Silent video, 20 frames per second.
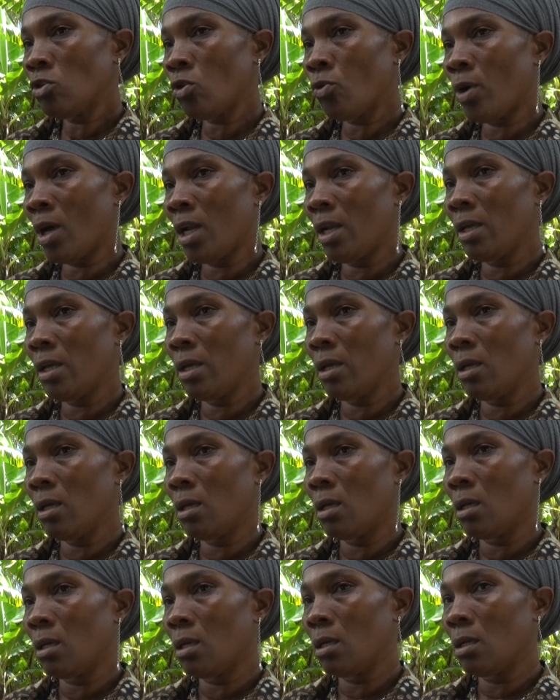to
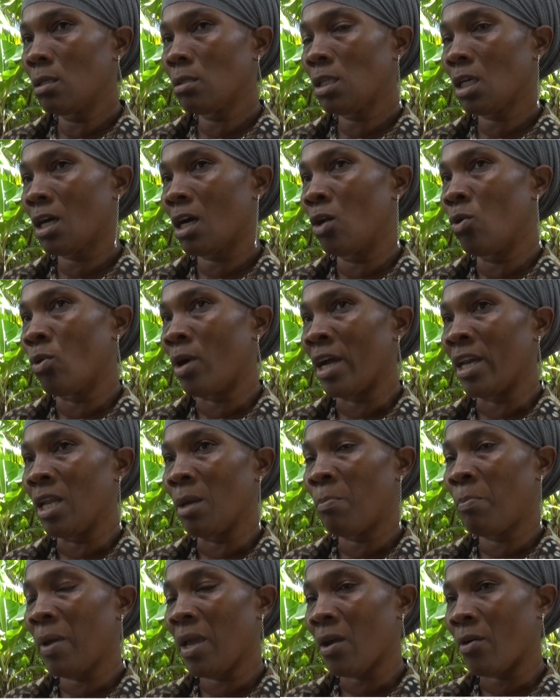really take a look at
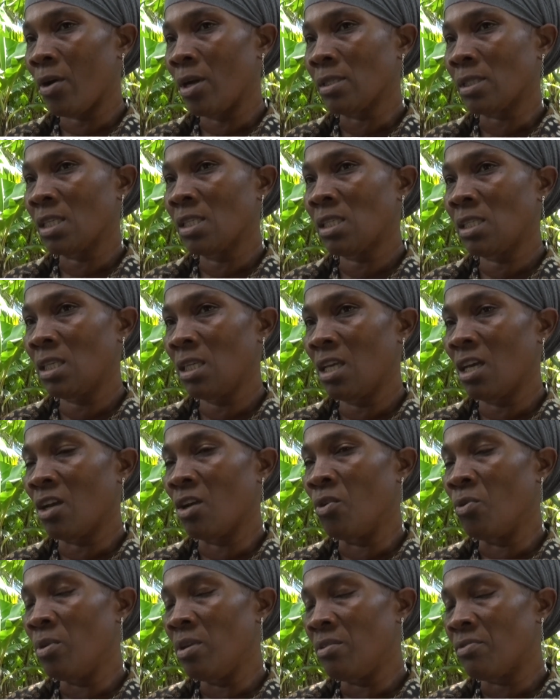their parents and see the
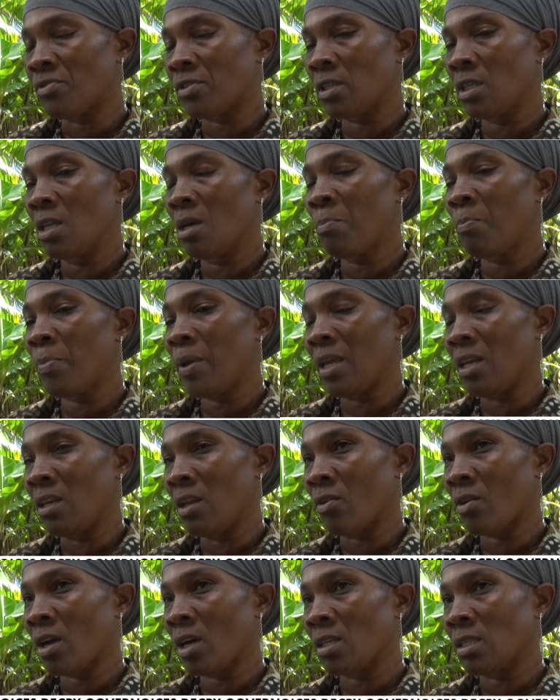grief, see the pain
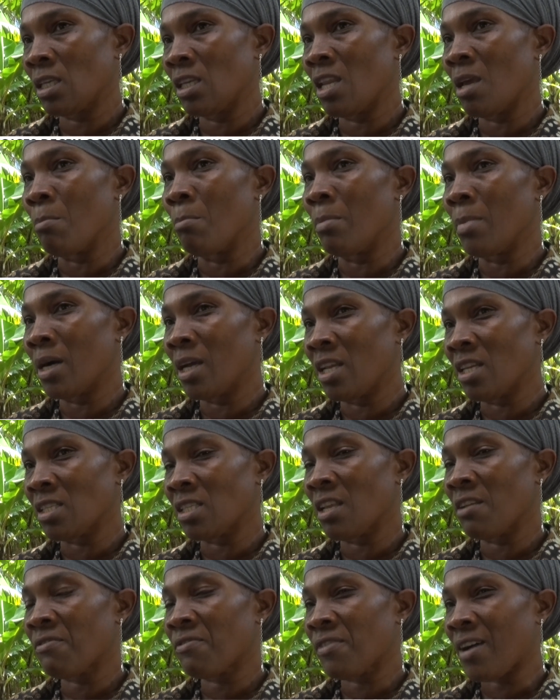they're causing their mothers,
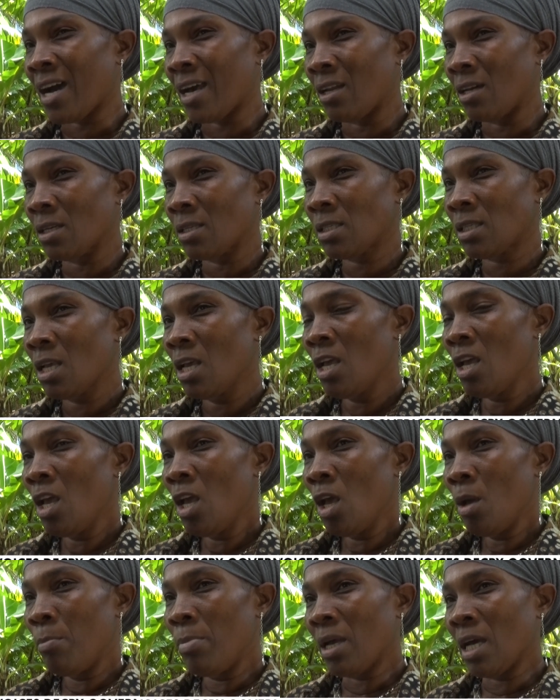their fathers,
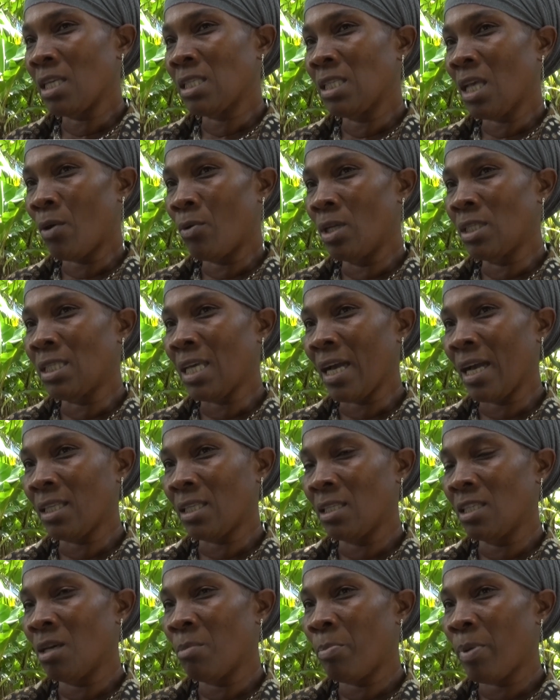because now they're
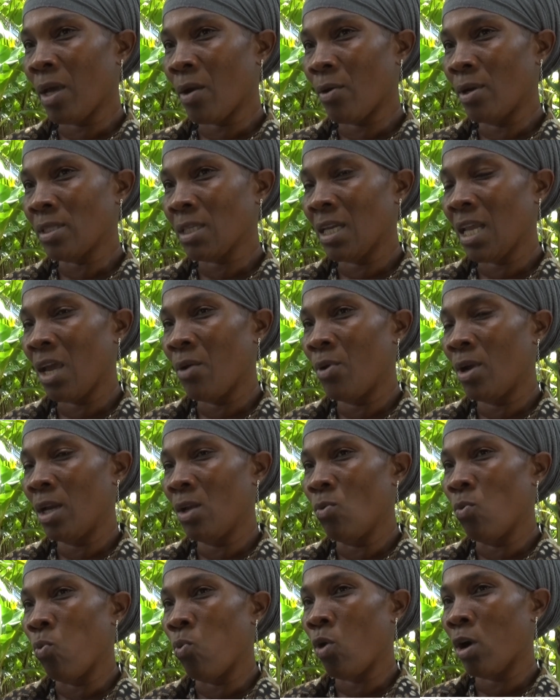targeting the parents, and I
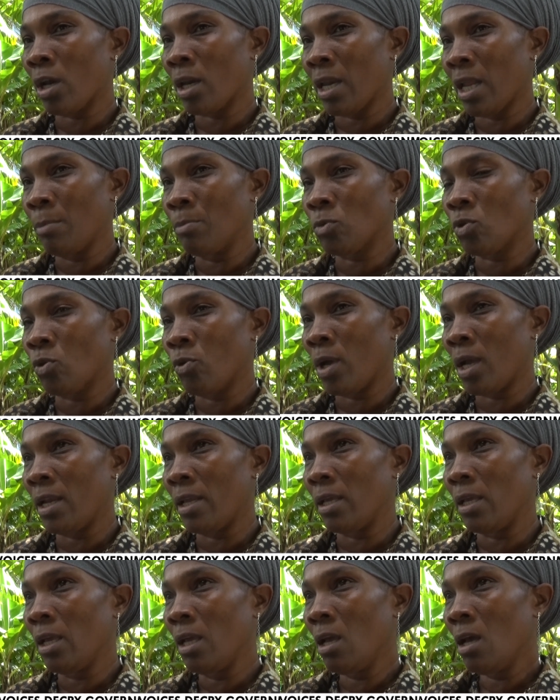really want them to
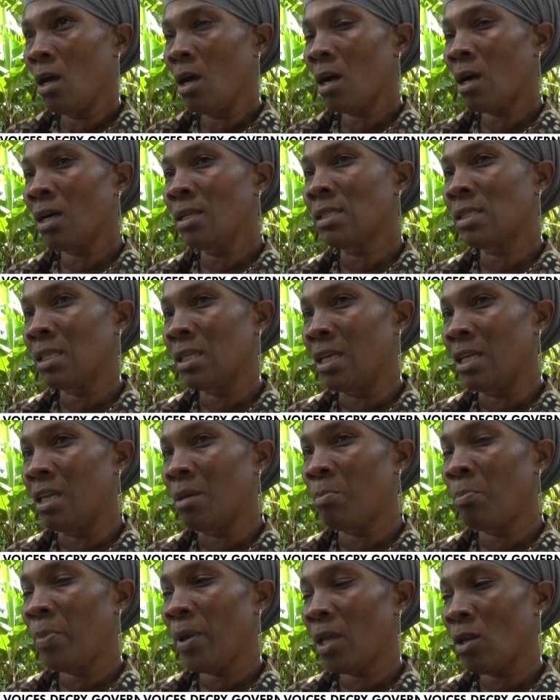really consider
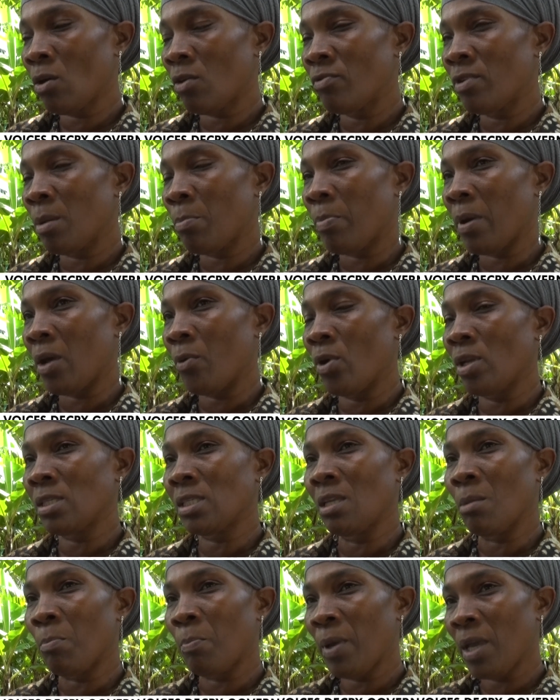the pain of their parents,
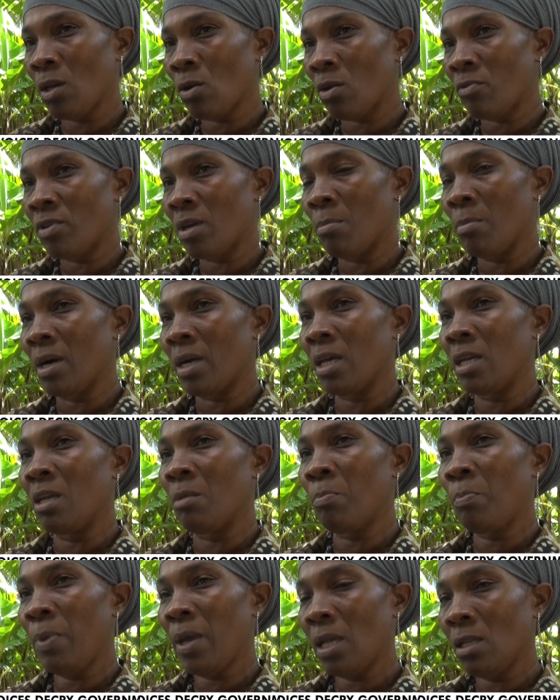the pain of the mother,
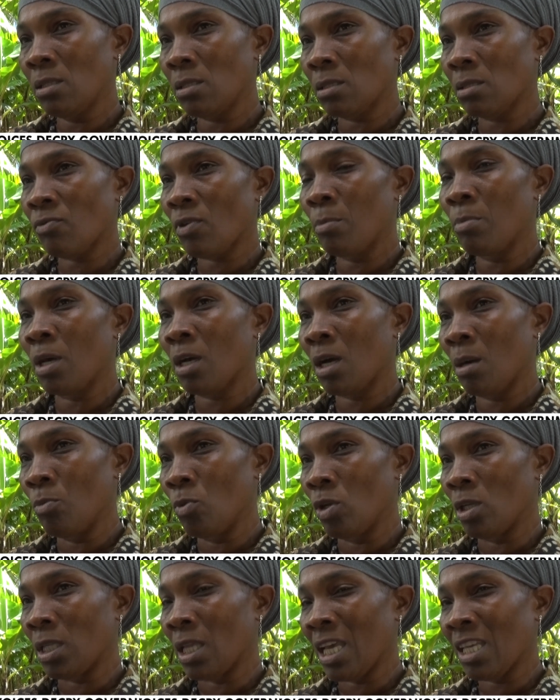the pains from the
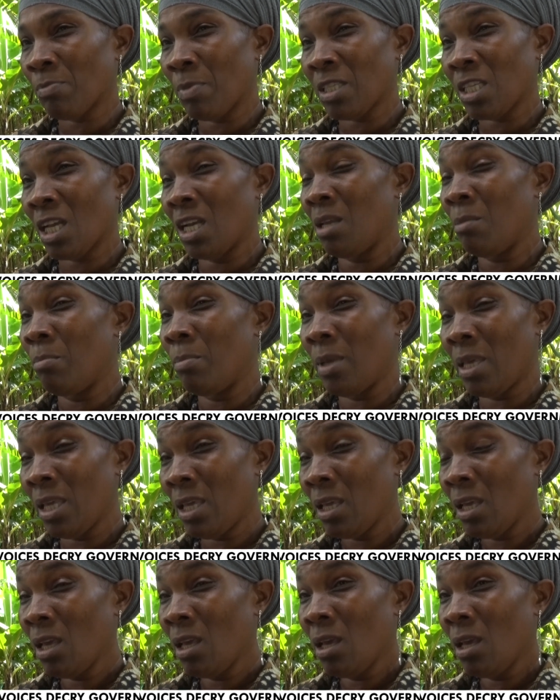community, especially me.